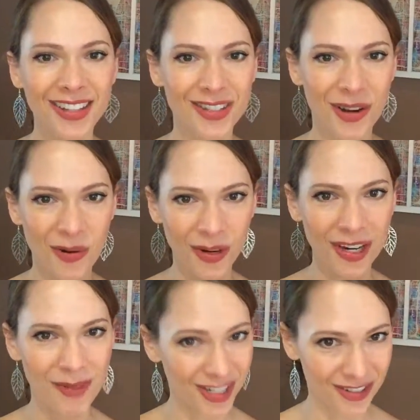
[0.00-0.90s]
So we're
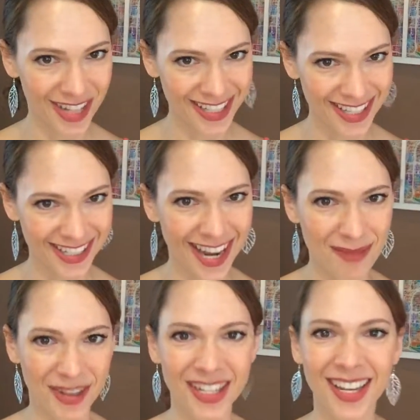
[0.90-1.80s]
gonna make sure that doesn't
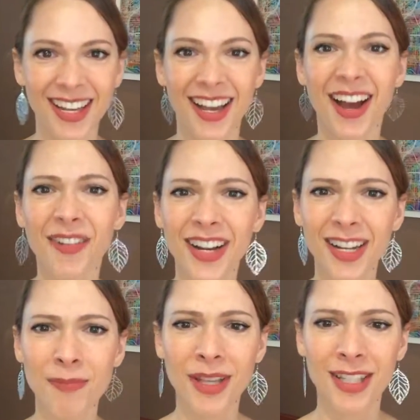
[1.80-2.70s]
happen. Oh, I
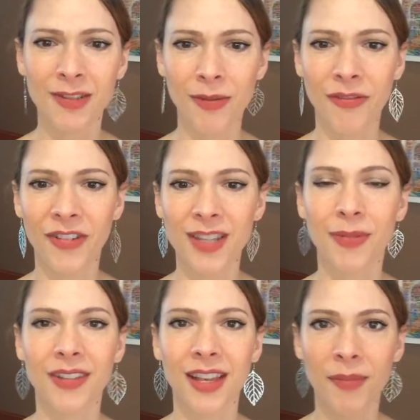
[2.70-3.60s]
got a message from
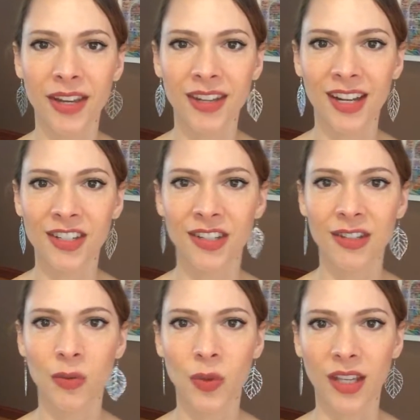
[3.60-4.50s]
Facebook that my connection
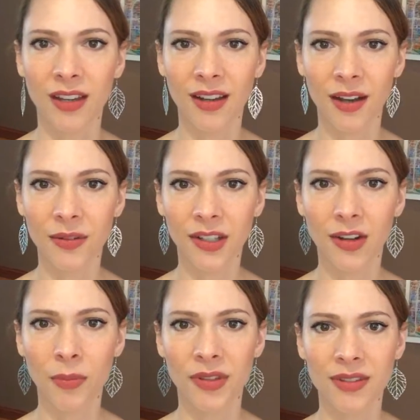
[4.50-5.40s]
is weak. I really
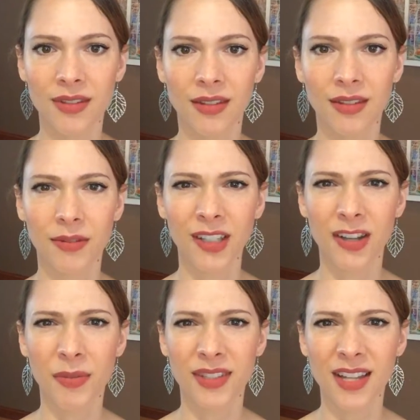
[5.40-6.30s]
hope it's
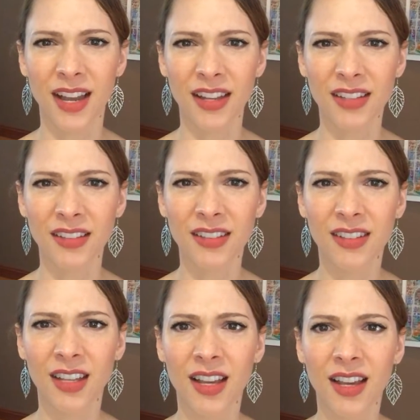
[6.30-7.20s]
not.
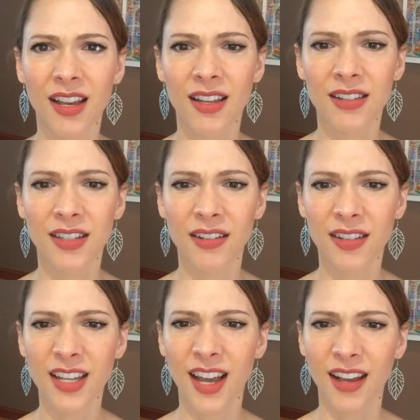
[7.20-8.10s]
So
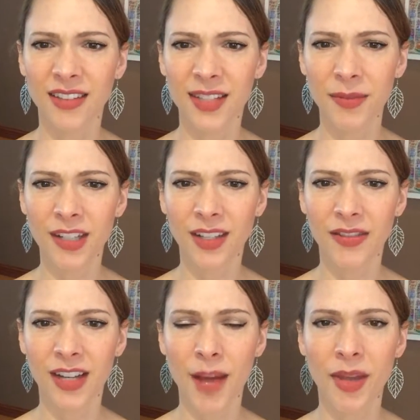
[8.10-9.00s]
yeah, somebody
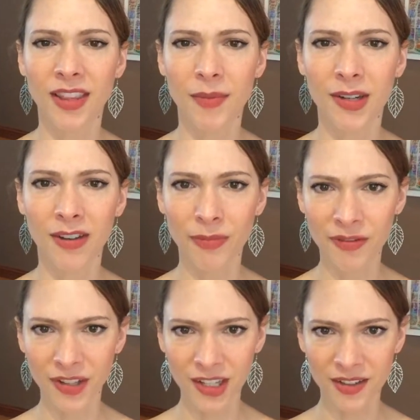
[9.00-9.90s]
leave a comment, let me know if
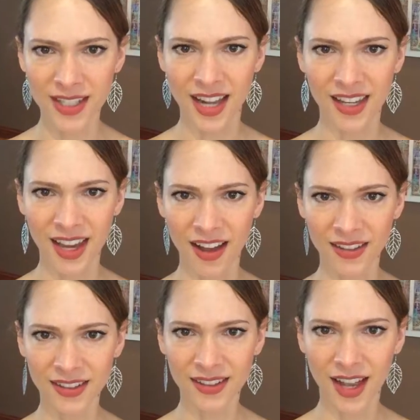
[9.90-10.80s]
my video is cutting
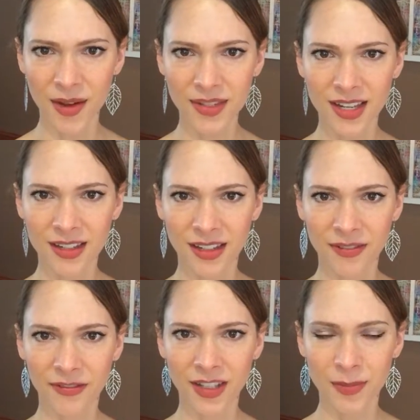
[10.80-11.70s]
out. I was on
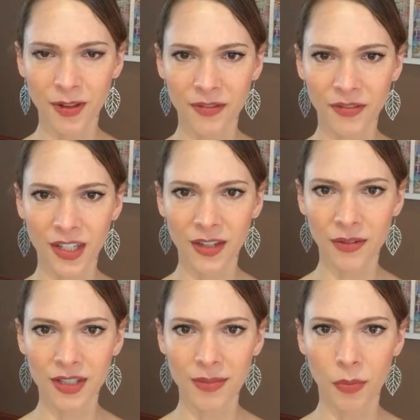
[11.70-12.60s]
a Facebook
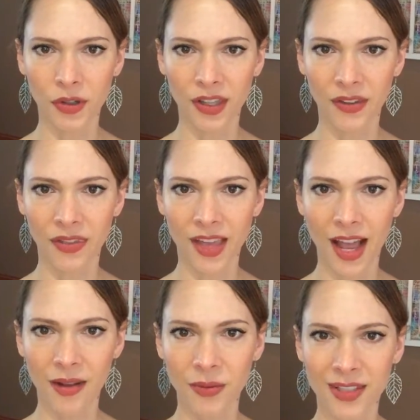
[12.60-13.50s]
video this morning
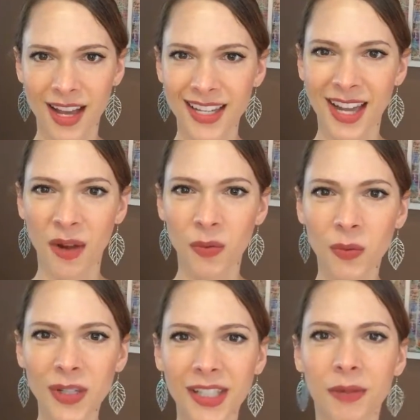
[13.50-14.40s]
that was cutting
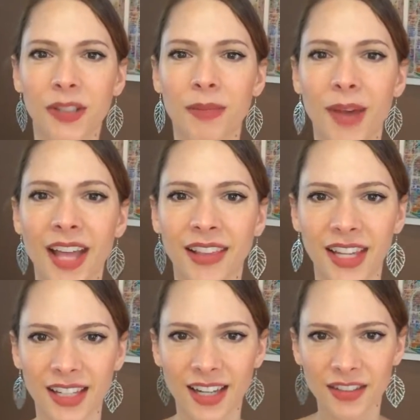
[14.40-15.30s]
out really, really
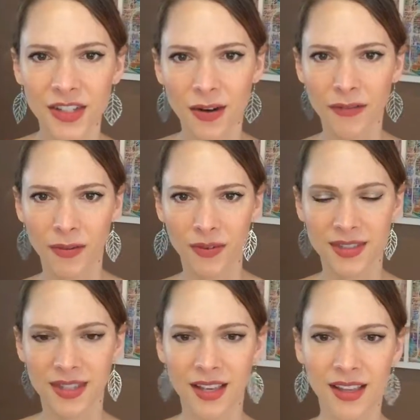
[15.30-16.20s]
badly, and I don't know if it
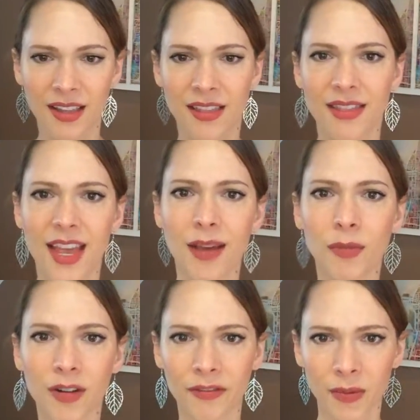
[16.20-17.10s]
was
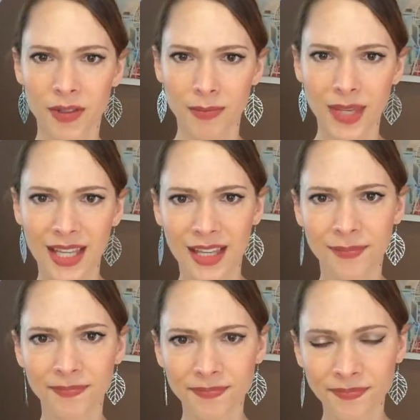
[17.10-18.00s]
them or if it was
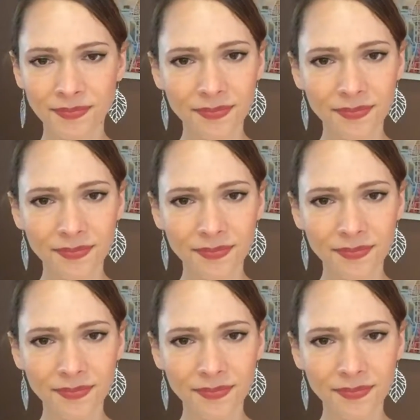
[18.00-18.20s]
me.